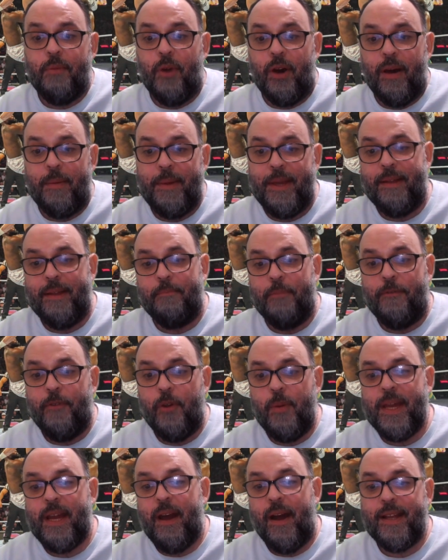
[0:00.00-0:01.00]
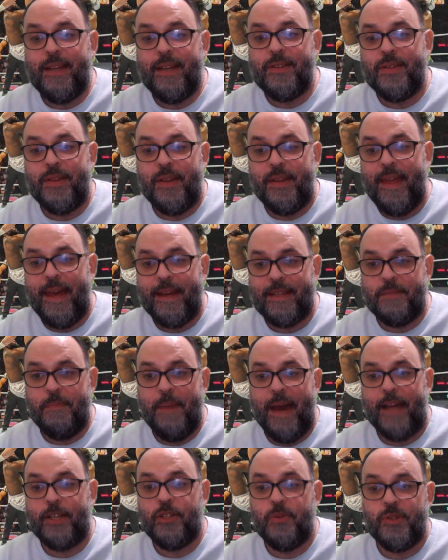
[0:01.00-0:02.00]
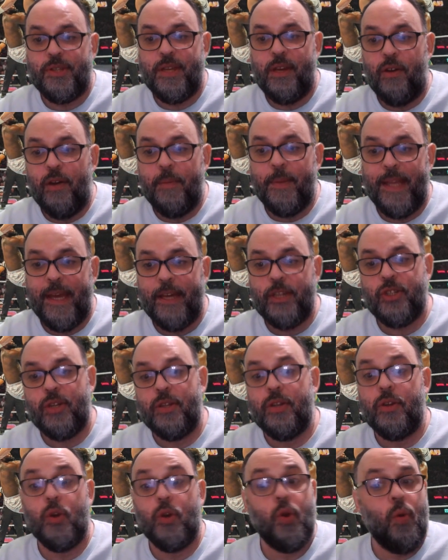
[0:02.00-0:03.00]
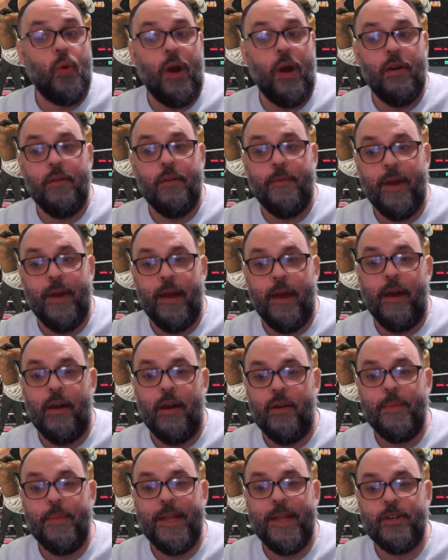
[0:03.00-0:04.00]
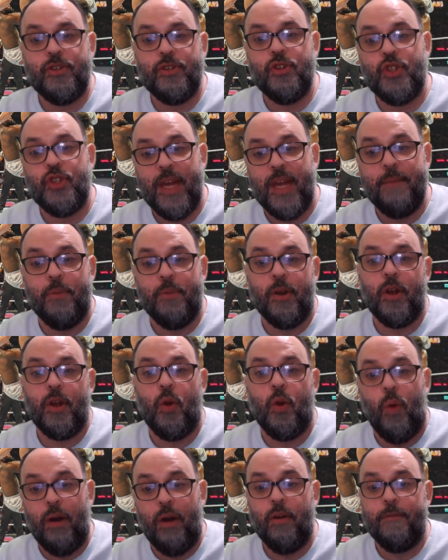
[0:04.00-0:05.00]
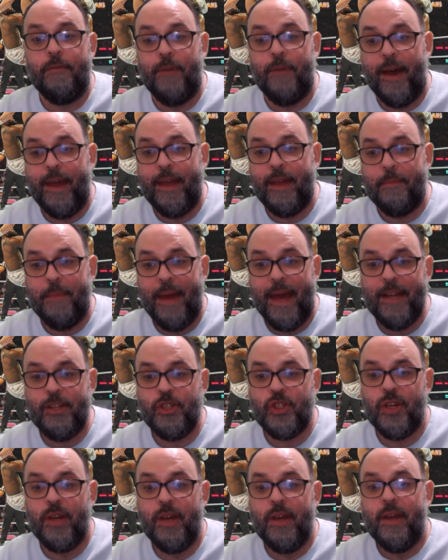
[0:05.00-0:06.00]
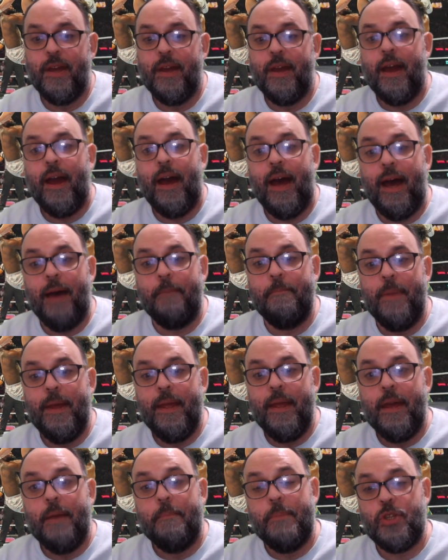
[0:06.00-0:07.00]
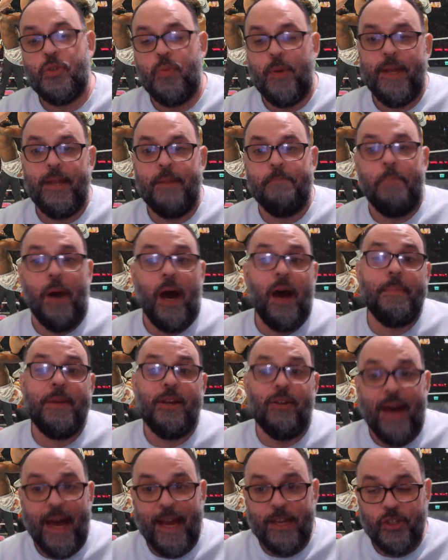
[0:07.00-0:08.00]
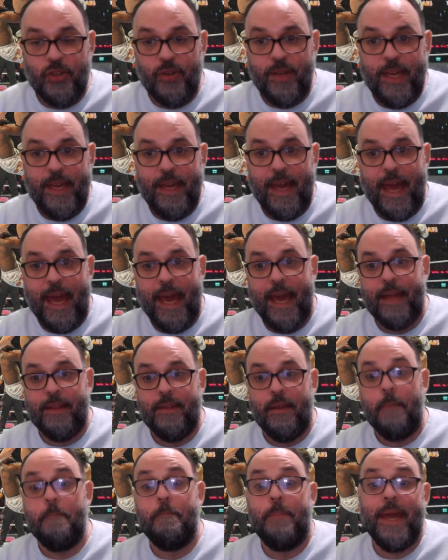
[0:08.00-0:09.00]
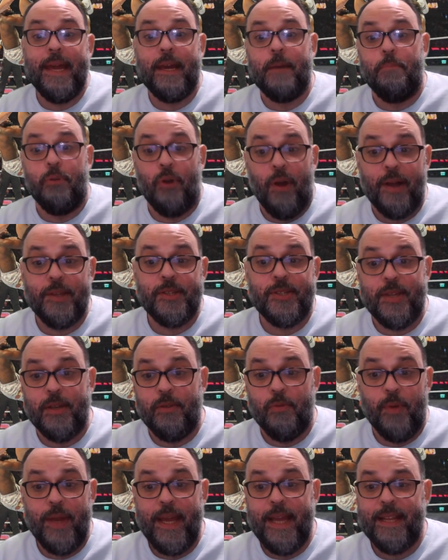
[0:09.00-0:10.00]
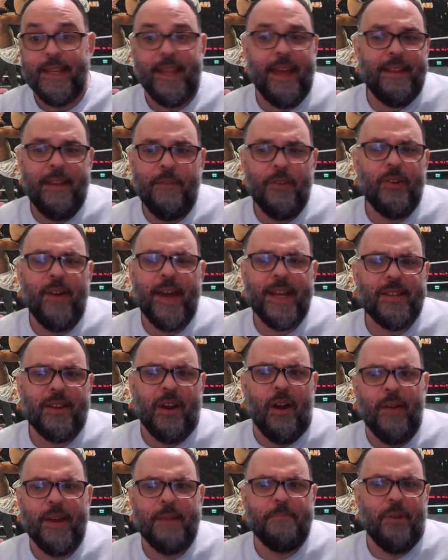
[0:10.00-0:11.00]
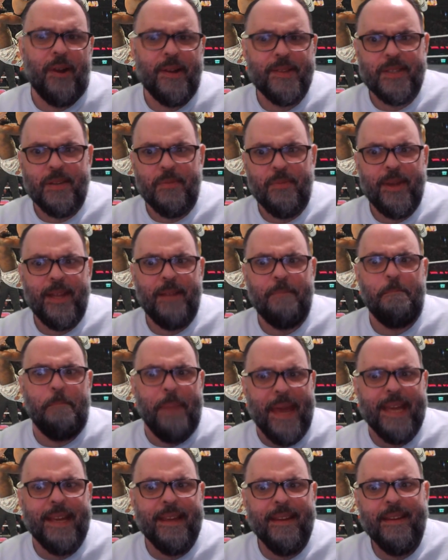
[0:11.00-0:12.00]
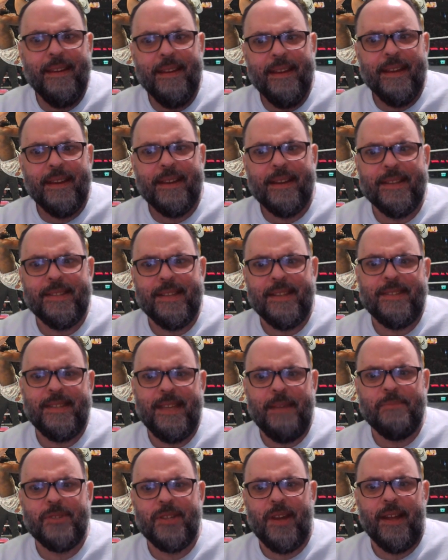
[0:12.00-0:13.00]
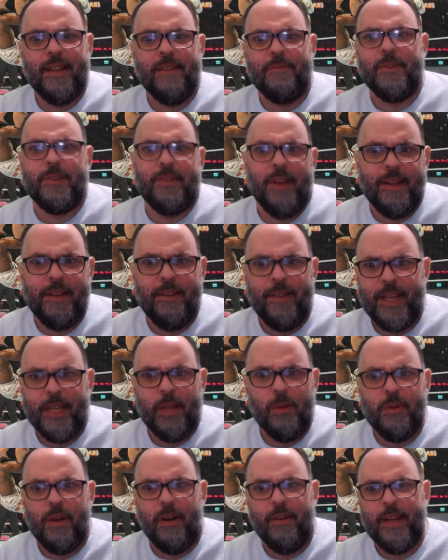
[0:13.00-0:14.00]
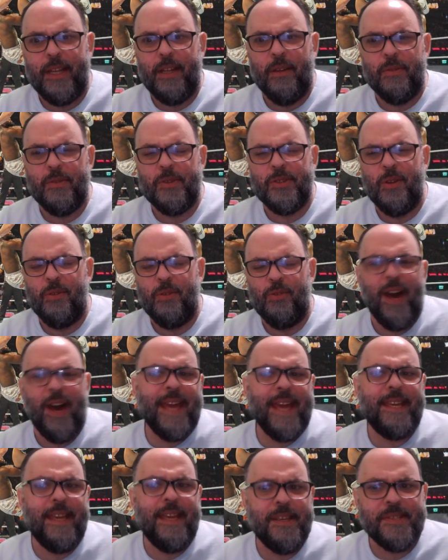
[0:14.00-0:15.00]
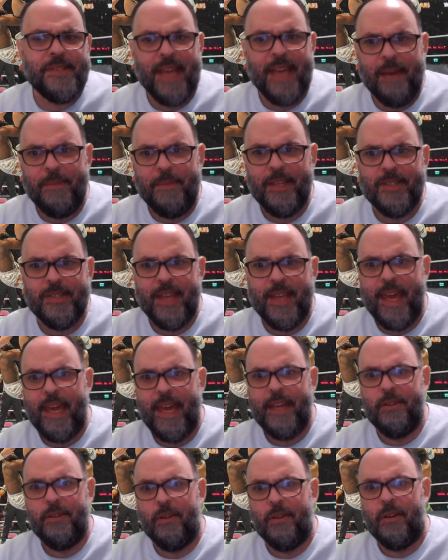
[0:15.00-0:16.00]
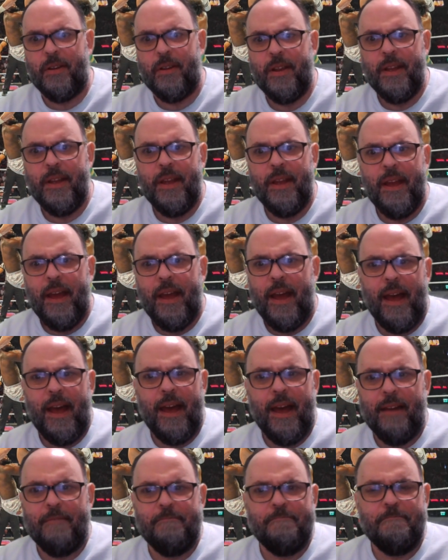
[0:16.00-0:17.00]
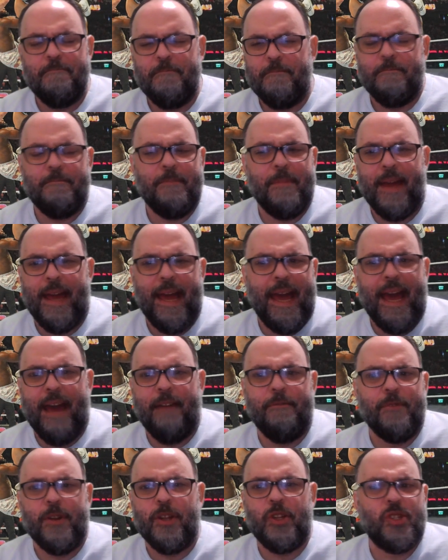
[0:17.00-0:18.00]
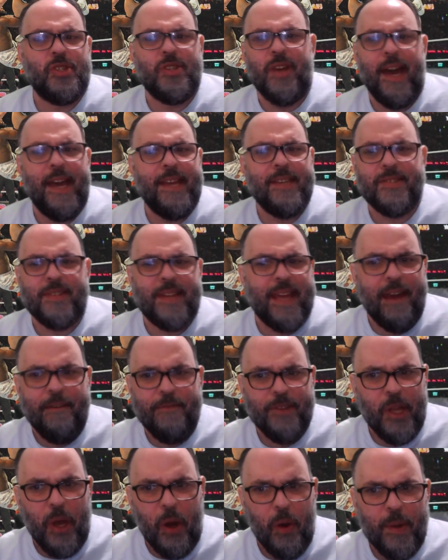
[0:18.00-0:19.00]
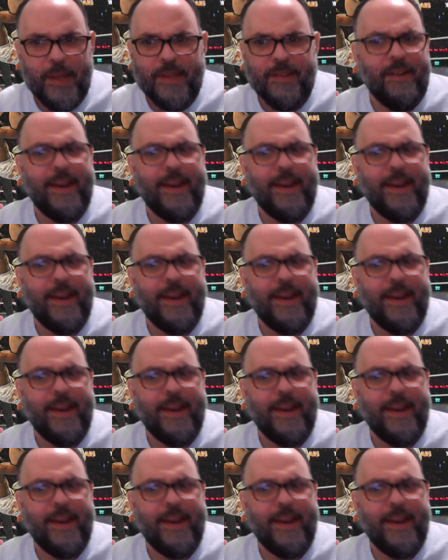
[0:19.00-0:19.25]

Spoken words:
Well, I mean, before we got into the next match, it was the Elimination Chamber qualifying match between Bobby Lashley and Big Bronson Reed. And I never like calling Bronson Reed big because it seems kind of redundant. Like you don't call it, there's no lanky Sami Zayn or um, average sized Kevin Owen.